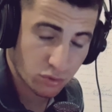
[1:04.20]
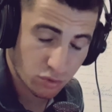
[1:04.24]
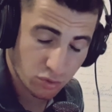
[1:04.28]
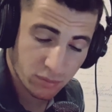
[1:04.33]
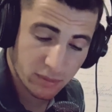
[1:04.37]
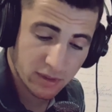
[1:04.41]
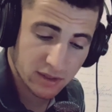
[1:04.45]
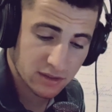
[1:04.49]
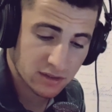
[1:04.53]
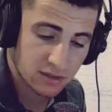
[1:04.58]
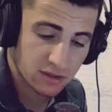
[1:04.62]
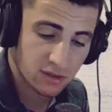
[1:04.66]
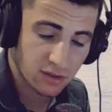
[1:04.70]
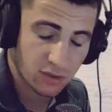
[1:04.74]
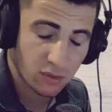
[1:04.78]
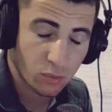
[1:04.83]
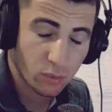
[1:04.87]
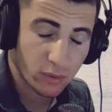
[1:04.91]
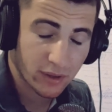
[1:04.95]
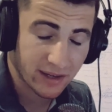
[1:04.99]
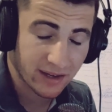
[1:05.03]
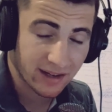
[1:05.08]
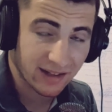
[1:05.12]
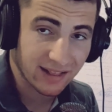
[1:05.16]
2 months ago,
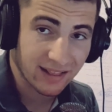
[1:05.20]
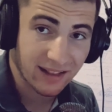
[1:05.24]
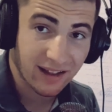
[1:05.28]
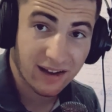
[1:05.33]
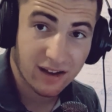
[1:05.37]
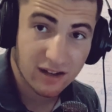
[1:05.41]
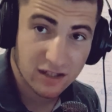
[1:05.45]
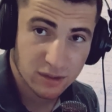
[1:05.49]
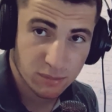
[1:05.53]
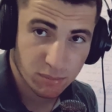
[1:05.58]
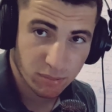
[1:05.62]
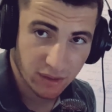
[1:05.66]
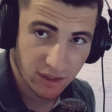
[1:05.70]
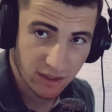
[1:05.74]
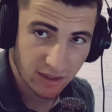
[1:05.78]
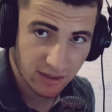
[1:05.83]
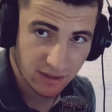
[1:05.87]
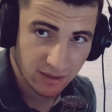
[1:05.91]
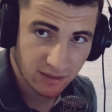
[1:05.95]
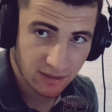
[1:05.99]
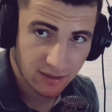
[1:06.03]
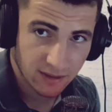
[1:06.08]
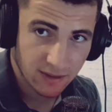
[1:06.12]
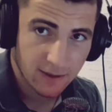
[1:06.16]
when I last
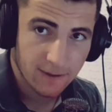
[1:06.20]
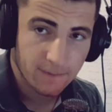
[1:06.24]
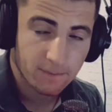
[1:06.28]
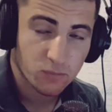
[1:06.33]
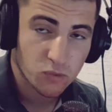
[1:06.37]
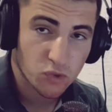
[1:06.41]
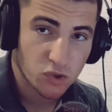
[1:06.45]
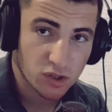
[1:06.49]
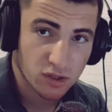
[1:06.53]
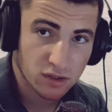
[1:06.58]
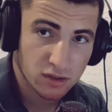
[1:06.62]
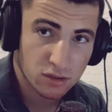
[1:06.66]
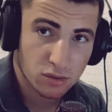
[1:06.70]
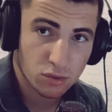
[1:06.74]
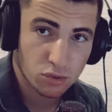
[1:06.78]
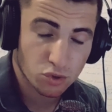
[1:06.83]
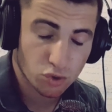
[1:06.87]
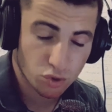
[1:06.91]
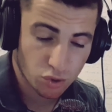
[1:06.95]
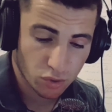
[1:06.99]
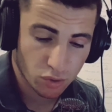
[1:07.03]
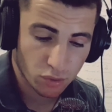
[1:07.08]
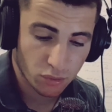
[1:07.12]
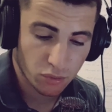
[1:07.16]
played, just to
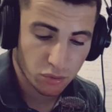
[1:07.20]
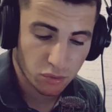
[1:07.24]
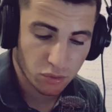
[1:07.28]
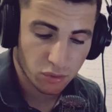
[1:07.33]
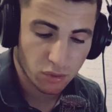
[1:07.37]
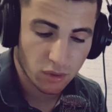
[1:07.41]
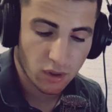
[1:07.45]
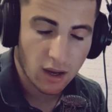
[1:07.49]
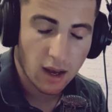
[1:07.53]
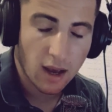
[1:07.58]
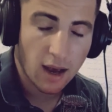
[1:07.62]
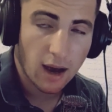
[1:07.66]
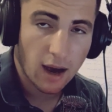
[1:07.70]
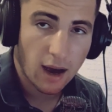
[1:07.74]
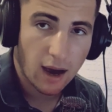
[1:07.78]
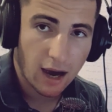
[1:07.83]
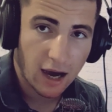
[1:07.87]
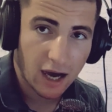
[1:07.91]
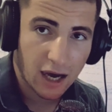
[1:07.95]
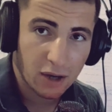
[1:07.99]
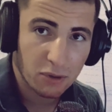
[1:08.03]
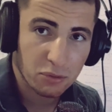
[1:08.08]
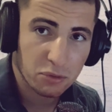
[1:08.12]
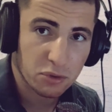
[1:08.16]
show you
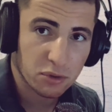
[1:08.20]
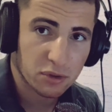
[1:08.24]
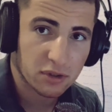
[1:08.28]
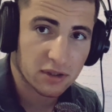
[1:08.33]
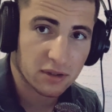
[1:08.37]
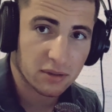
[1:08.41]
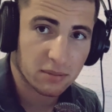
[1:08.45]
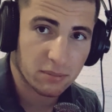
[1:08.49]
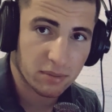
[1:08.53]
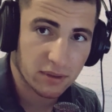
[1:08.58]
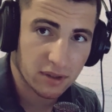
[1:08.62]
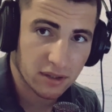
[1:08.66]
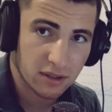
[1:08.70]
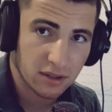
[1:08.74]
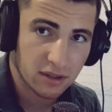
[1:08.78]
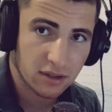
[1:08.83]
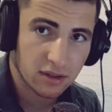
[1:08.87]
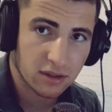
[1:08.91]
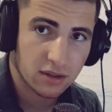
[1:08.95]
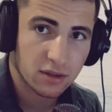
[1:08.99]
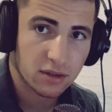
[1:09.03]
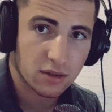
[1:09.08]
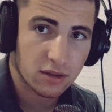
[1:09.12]
how you can be